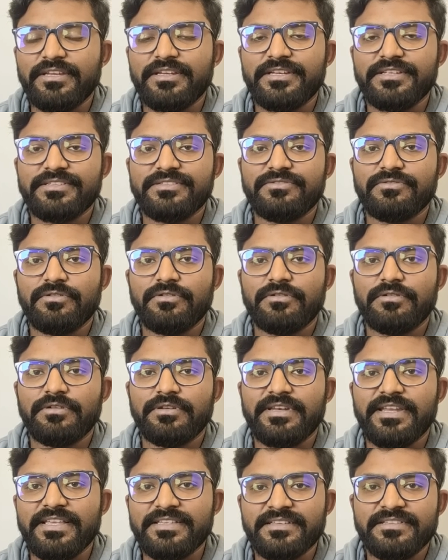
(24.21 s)
it is not
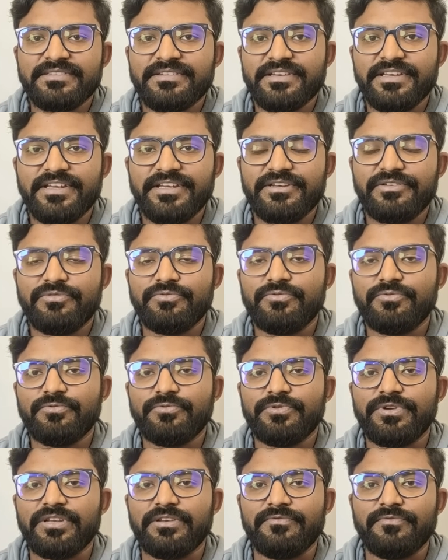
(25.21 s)
necessary to
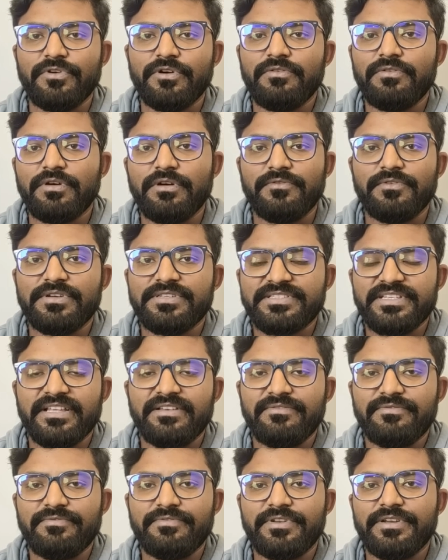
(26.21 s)
involve ourselves